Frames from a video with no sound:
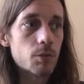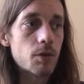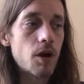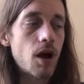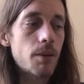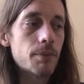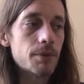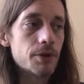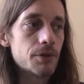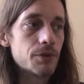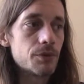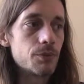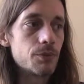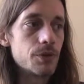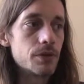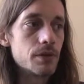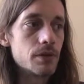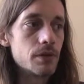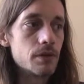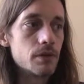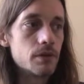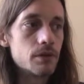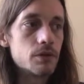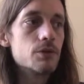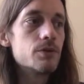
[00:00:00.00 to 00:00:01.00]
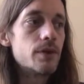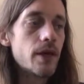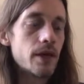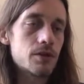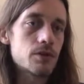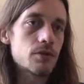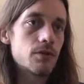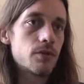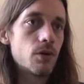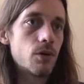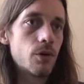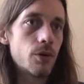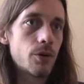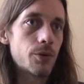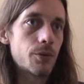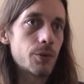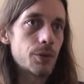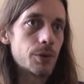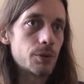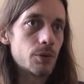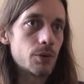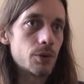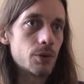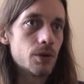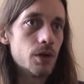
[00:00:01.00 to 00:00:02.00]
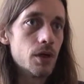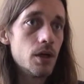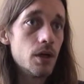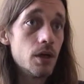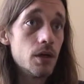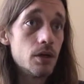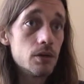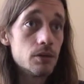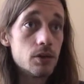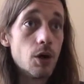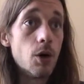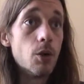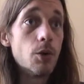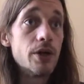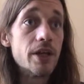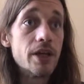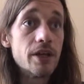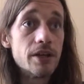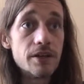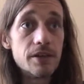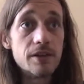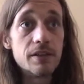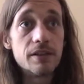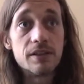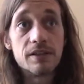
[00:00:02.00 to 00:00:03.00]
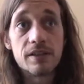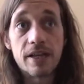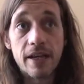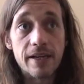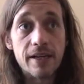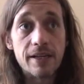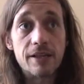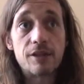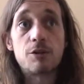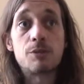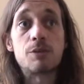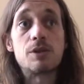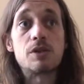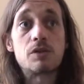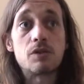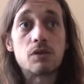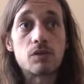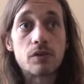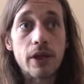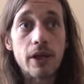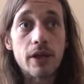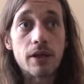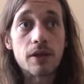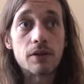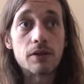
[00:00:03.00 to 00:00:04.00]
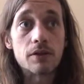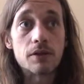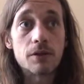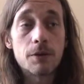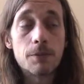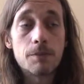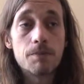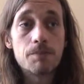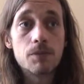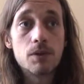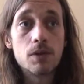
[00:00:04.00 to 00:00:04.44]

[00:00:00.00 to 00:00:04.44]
property. In 2004, we were donated a 10-acre piece of land,